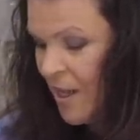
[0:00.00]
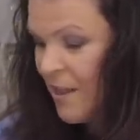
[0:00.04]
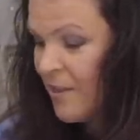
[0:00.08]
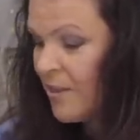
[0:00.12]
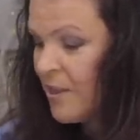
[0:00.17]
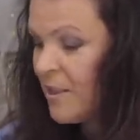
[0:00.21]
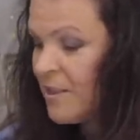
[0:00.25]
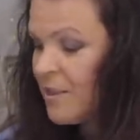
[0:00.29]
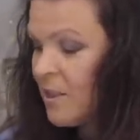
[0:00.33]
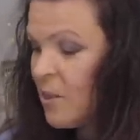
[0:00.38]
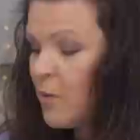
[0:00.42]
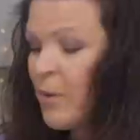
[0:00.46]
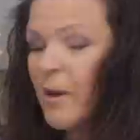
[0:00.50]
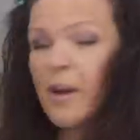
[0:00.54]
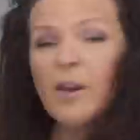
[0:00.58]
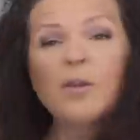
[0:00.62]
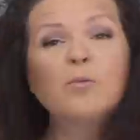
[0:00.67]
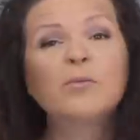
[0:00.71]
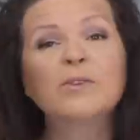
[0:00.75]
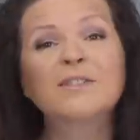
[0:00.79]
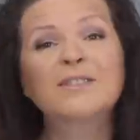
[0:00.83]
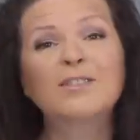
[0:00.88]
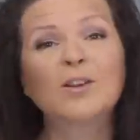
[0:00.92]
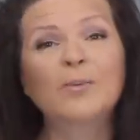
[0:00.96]
This
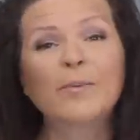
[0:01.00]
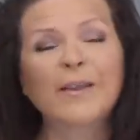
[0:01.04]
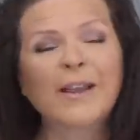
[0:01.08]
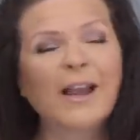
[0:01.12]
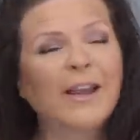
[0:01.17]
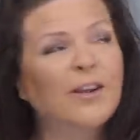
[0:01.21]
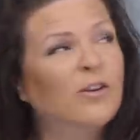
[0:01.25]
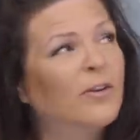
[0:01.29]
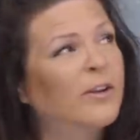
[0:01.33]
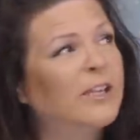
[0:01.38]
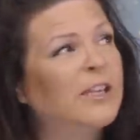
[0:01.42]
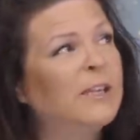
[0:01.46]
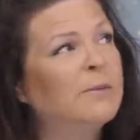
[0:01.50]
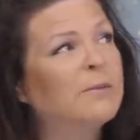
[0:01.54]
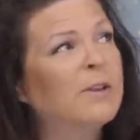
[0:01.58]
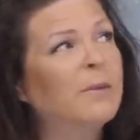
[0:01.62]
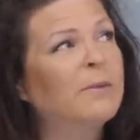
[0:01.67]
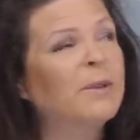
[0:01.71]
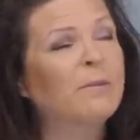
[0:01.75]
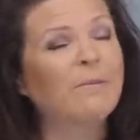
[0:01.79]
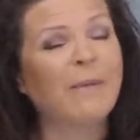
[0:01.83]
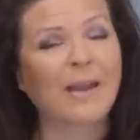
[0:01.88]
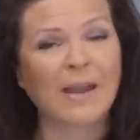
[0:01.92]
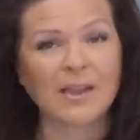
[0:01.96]
aquarium was so big. I know I keep
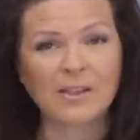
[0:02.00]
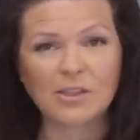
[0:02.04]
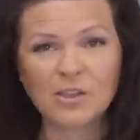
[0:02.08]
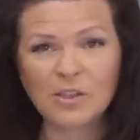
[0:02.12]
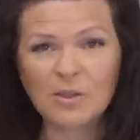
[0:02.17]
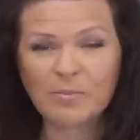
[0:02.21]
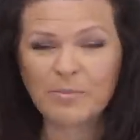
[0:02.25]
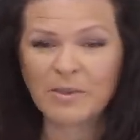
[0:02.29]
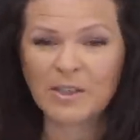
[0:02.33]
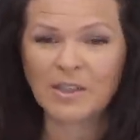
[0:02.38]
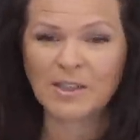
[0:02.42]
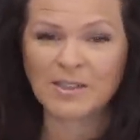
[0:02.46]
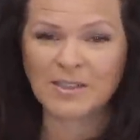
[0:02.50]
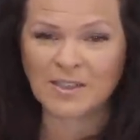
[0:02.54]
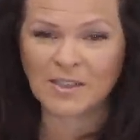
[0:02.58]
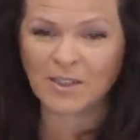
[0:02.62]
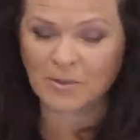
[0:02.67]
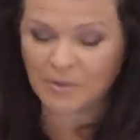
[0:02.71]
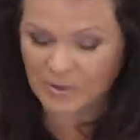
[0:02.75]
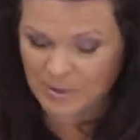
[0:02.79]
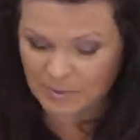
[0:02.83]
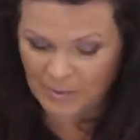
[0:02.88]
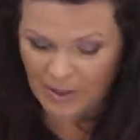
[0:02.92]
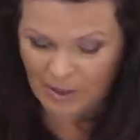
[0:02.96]
coming back to it because
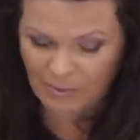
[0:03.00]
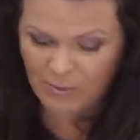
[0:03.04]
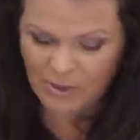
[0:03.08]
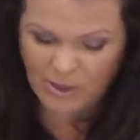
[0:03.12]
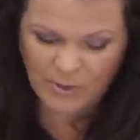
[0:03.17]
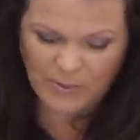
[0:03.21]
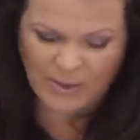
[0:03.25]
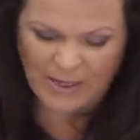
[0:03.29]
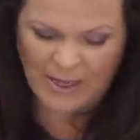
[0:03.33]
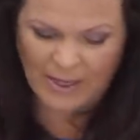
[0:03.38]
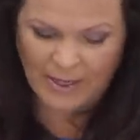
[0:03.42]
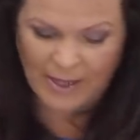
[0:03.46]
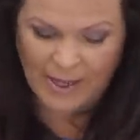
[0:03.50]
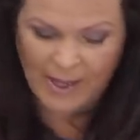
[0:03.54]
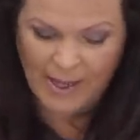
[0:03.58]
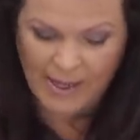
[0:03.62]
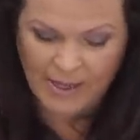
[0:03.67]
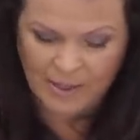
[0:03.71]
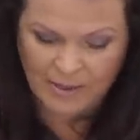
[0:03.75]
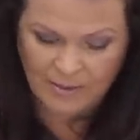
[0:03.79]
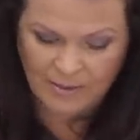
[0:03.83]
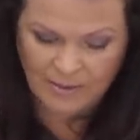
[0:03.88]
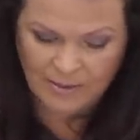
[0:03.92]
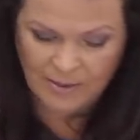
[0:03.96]
it was, I wish we kind of
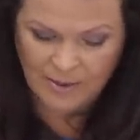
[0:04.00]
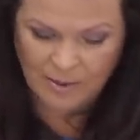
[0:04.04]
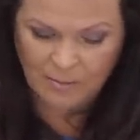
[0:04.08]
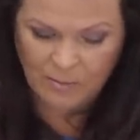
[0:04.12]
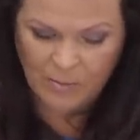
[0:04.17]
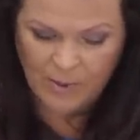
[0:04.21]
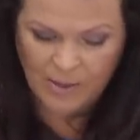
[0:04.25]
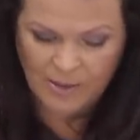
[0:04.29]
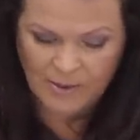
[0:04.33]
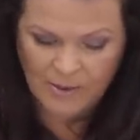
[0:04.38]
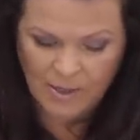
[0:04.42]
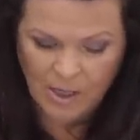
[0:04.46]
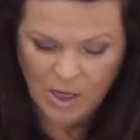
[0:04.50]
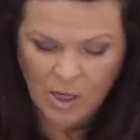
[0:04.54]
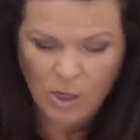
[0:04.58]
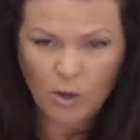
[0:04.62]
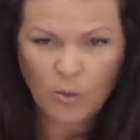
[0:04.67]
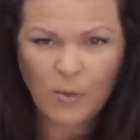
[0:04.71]
had it in some ways.